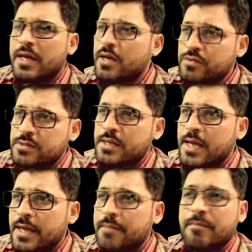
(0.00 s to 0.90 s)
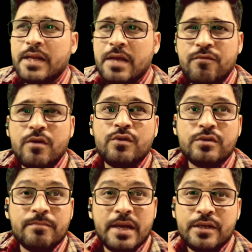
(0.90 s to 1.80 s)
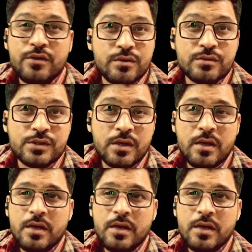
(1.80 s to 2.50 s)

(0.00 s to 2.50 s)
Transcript: outside, but I forgot my coat,